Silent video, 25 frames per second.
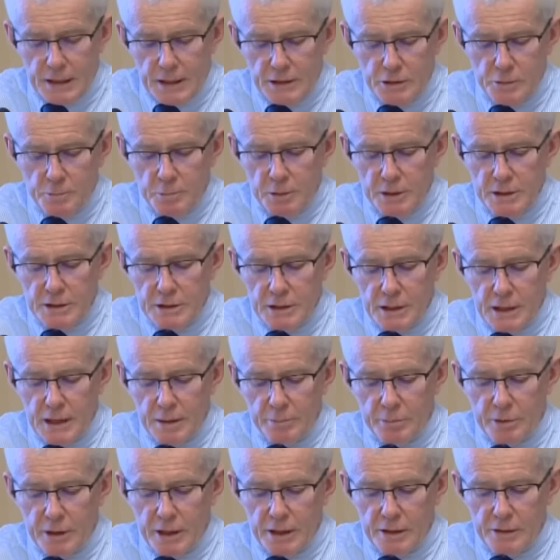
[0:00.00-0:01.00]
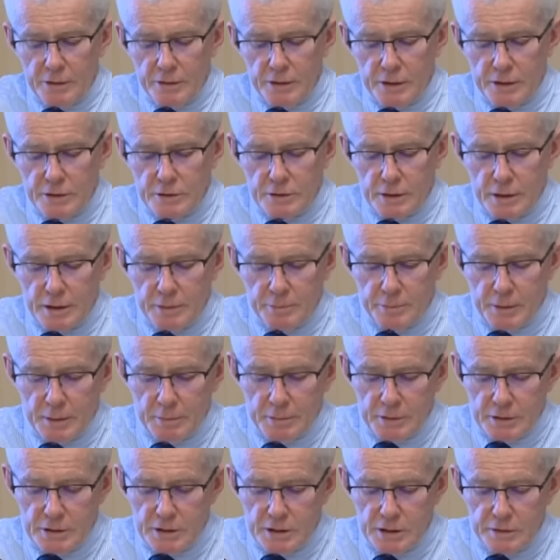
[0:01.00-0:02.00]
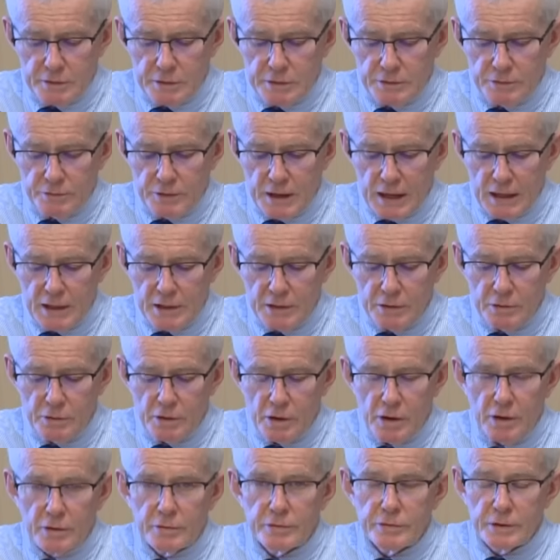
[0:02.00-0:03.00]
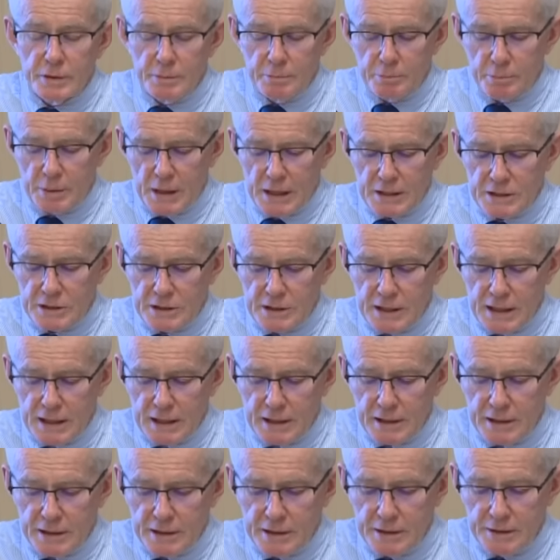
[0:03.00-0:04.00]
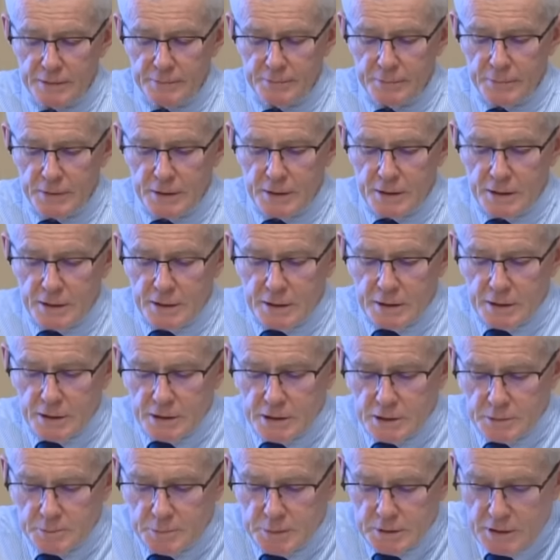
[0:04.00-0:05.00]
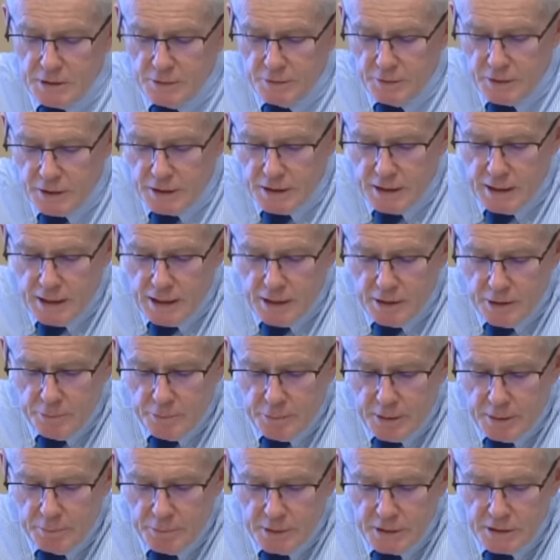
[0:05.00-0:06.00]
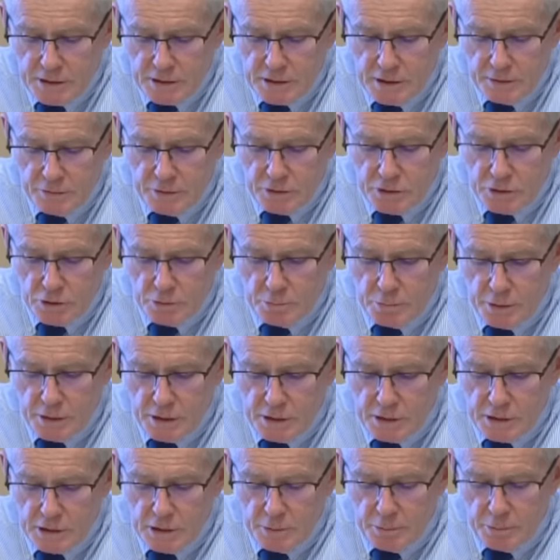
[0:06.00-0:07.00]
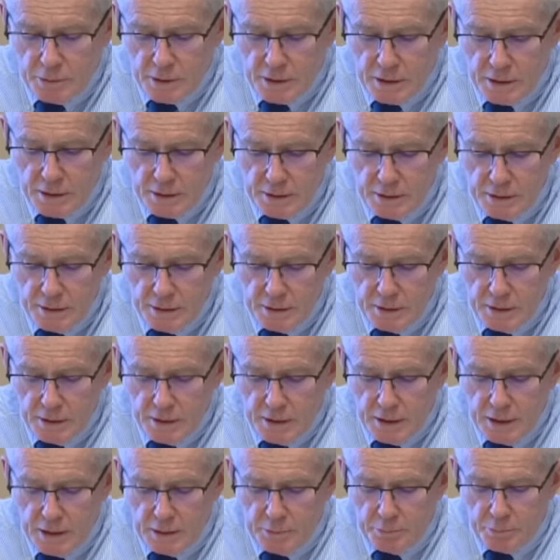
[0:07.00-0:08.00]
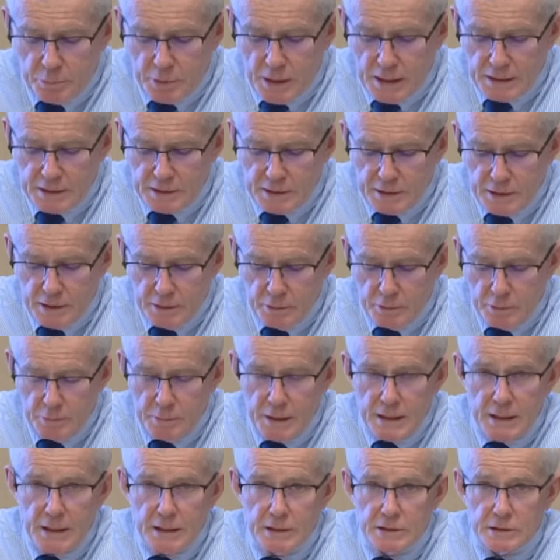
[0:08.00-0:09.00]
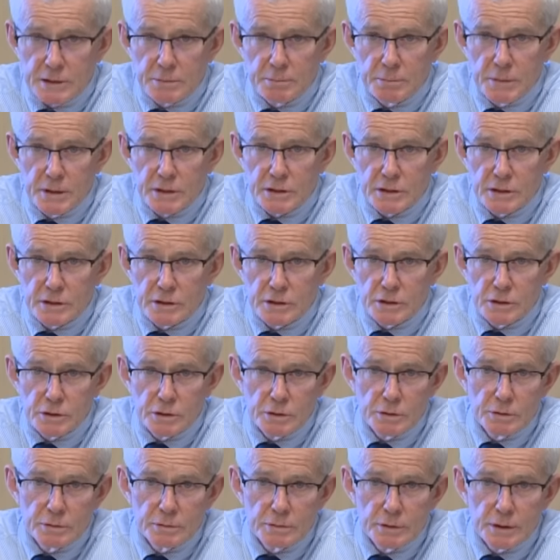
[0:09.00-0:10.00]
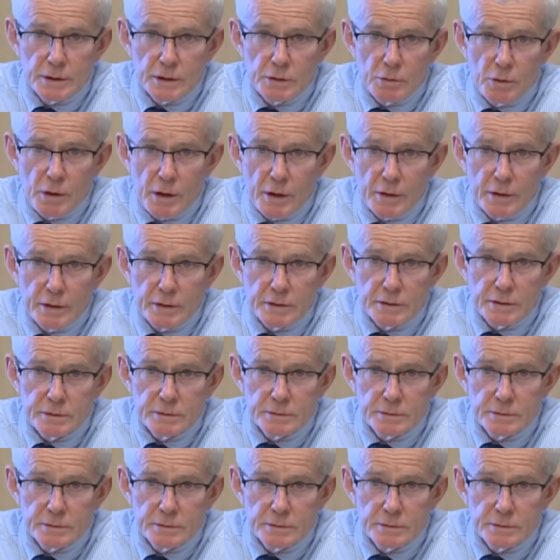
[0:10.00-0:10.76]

you please elaborate on the Australian Public Service value of impartiality, specifically how the public service should be interpreting it practically when making submissions to inquiries?